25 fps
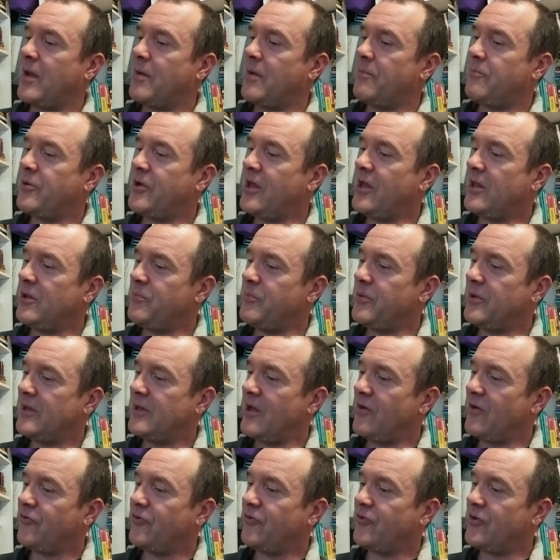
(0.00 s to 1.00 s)
Penelope
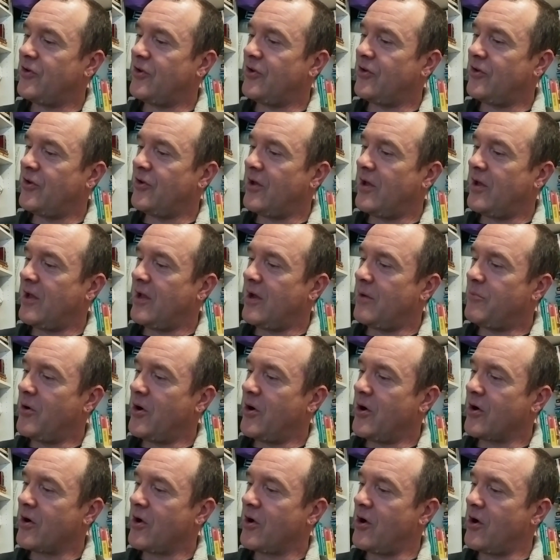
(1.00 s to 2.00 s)
left a
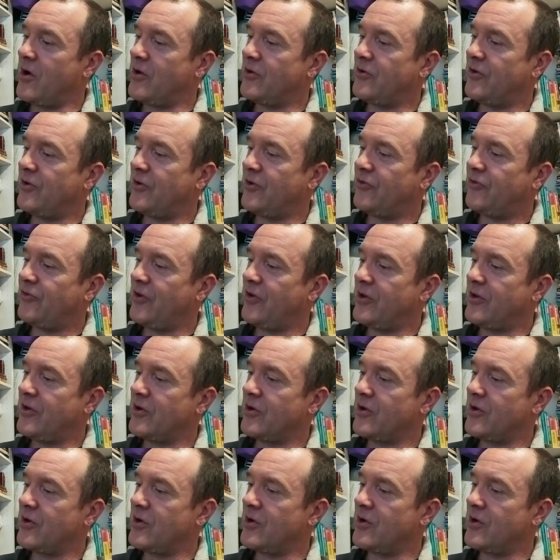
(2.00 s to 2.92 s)
mark on St.